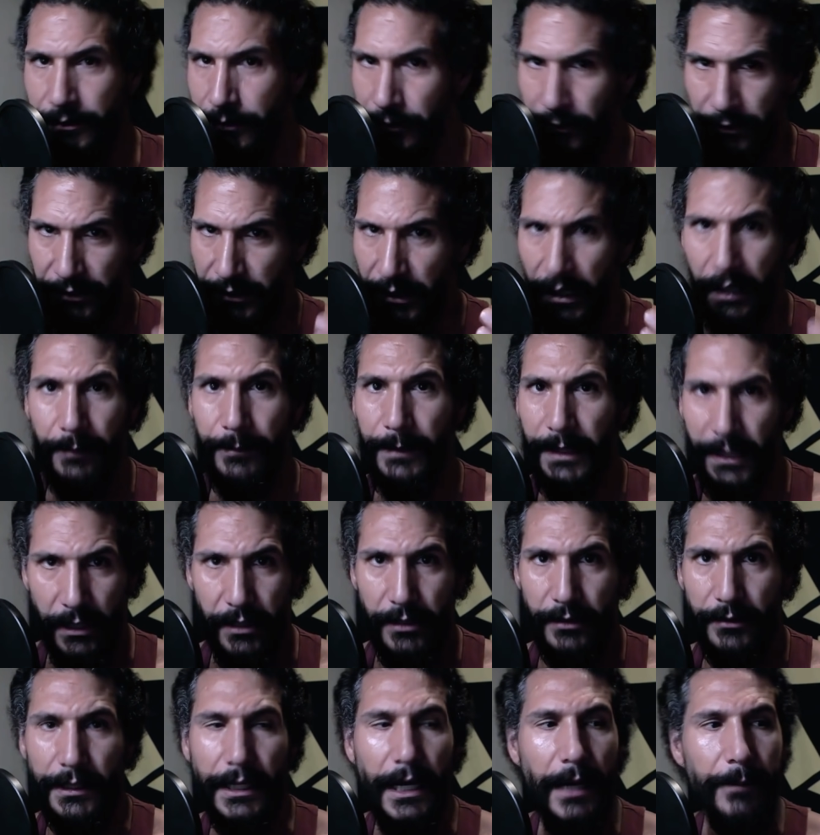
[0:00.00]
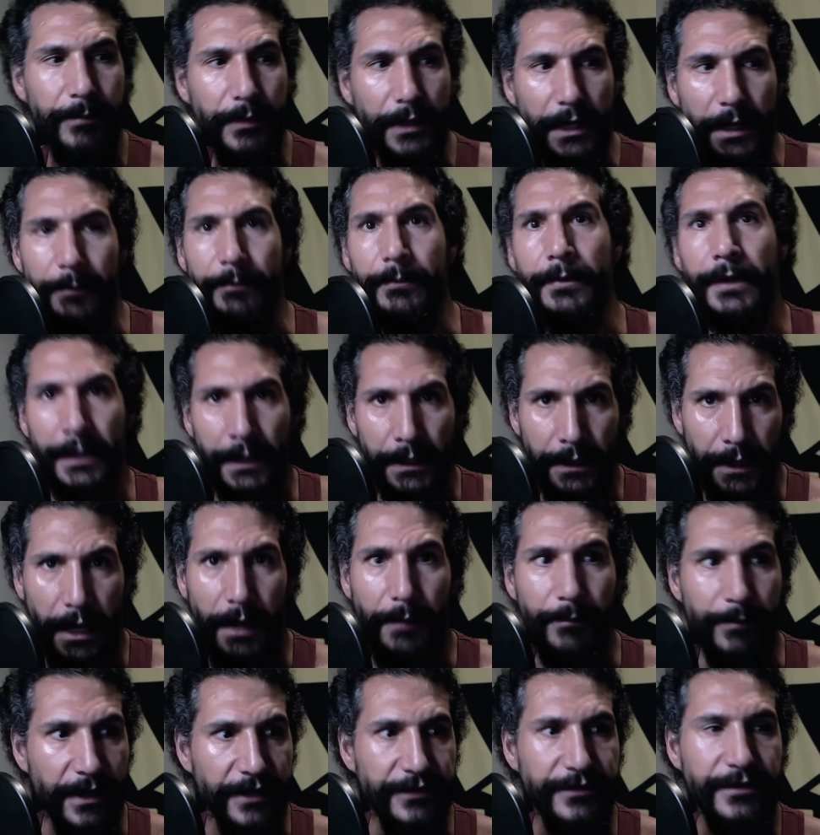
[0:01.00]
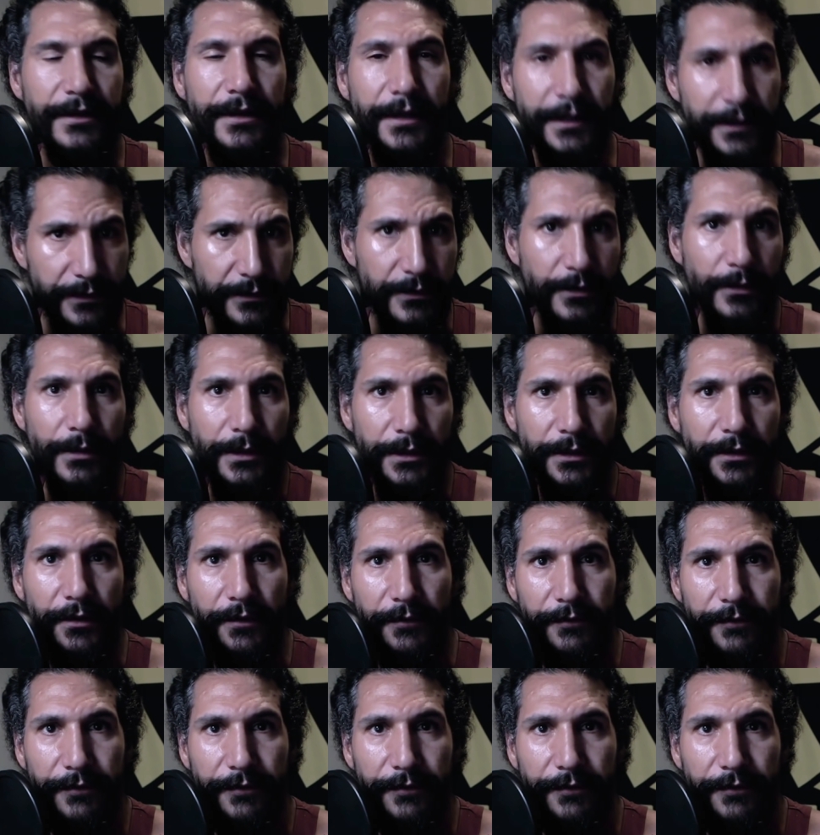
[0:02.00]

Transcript: You don't tell me to hurry up when I'm I'm basically doing you a